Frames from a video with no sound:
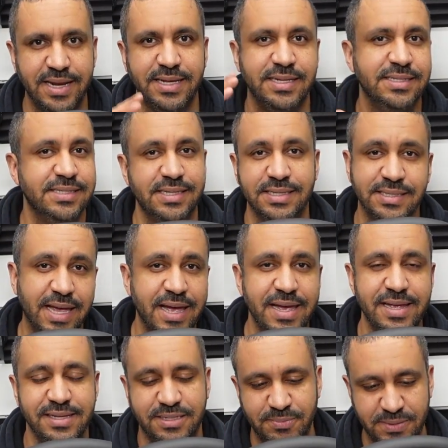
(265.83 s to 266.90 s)
It is
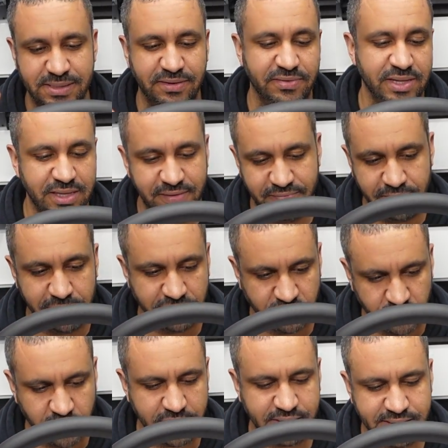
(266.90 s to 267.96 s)
designed specifically for
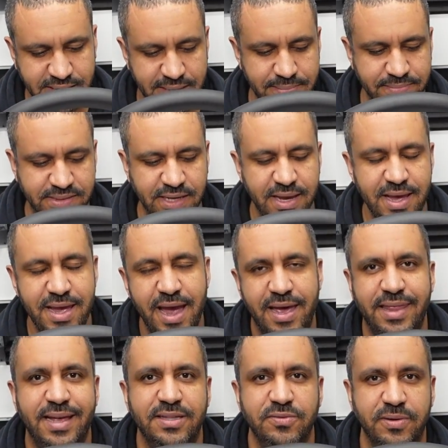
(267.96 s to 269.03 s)
truck sims,
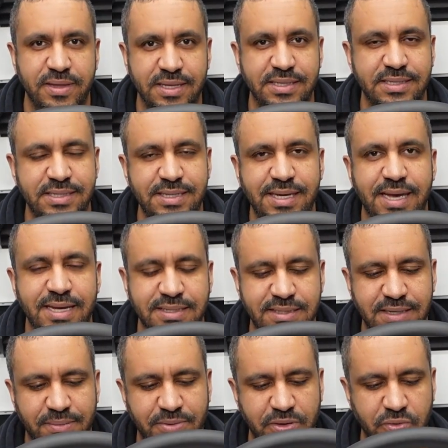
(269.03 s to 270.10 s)
and that's what this
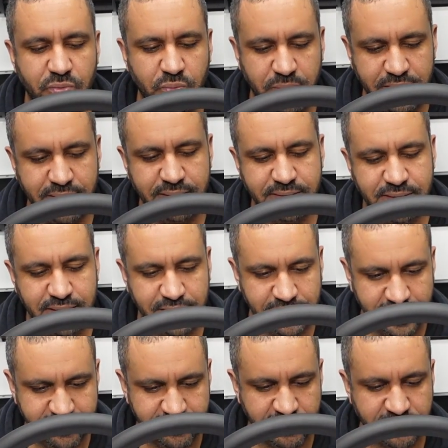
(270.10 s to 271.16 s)
TSW wheel
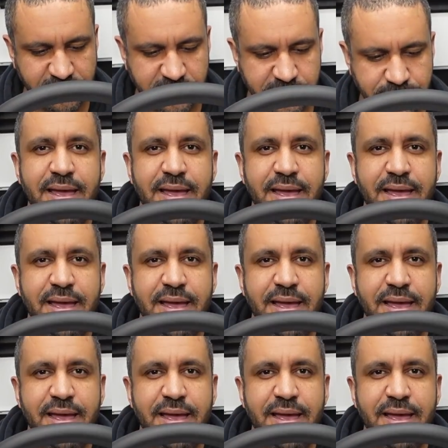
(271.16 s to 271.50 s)
delivers.